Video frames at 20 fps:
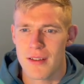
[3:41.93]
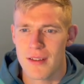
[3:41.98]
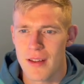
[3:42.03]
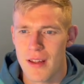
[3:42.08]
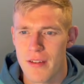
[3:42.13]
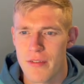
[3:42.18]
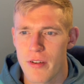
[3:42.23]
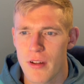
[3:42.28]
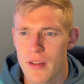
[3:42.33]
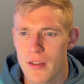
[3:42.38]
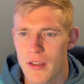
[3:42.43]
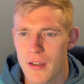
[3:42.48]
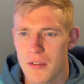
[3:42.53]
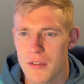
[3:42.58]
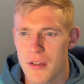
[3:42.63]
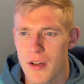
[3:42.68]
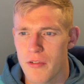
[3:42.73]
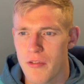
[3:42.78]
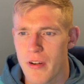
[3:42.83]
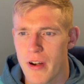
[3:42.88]
the default
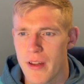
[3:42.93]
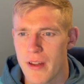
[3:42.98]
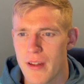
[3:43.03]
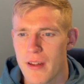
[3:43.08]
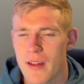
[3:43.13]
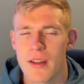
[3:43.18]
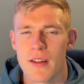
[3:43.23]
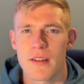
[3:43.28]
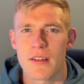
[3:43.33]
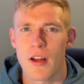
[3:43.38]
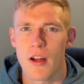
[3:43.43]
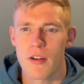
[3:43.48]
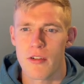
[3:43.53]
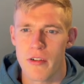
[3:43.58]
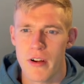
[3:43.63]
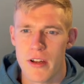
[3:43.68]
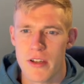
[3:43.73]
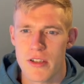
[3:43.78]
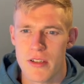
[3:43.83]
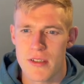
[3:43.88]
node not ready
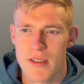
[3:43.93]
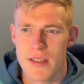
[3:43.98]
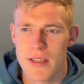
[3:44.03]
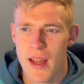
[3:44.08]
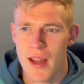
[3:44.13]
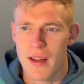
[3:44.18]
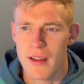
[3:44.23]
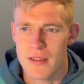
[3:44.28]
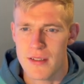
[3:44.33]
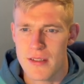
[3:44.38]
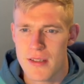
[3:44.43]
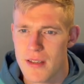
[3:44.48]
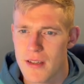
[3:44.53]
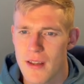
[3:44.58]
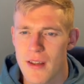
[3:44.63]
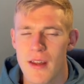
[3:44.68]
toleration seconds.